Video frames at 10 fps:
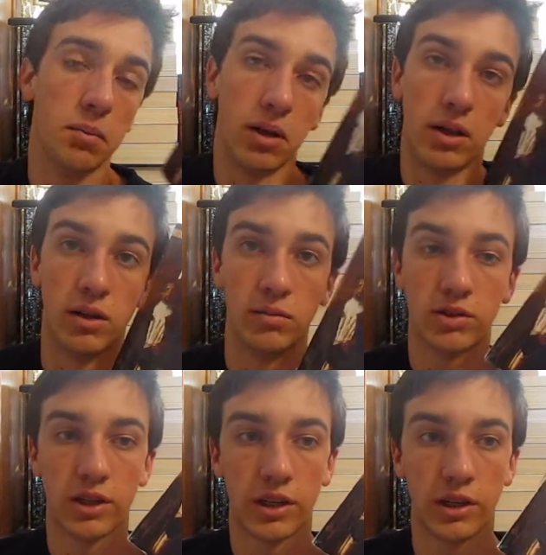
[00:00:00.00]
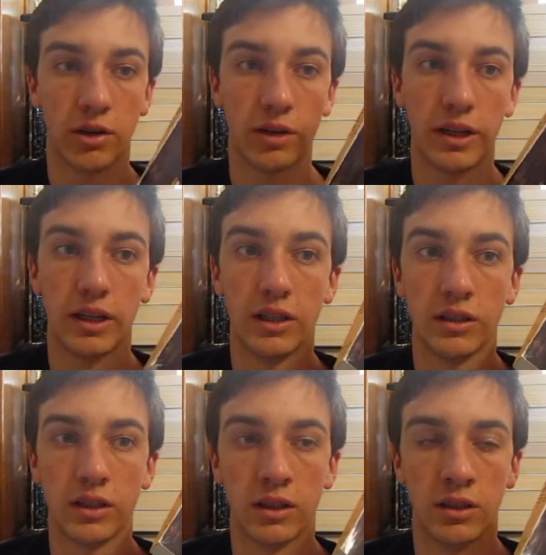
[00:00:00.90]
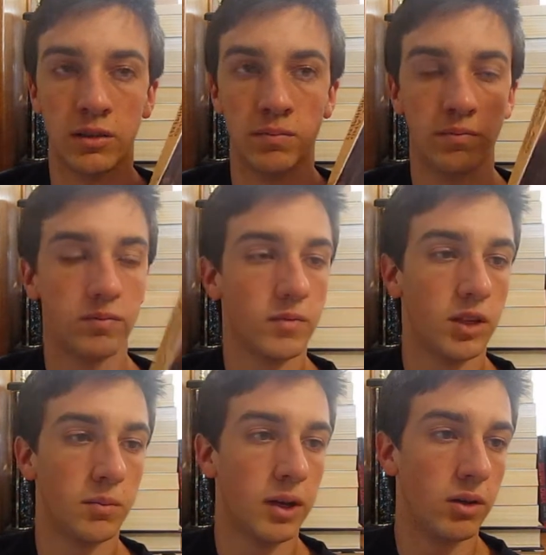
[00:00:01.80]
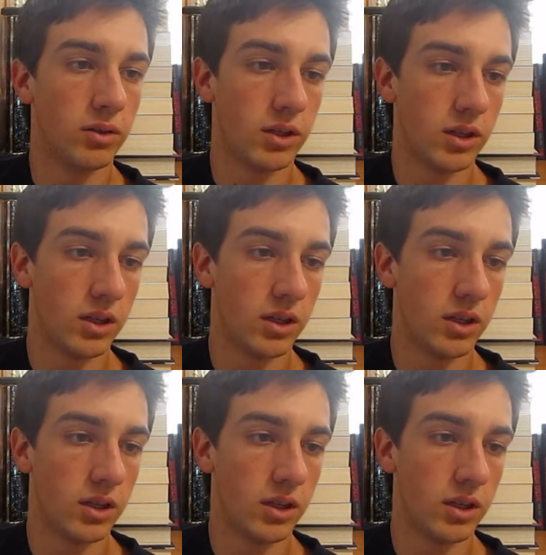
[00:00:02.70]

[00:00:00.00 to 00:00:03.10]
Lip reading: But just letting you know, it is about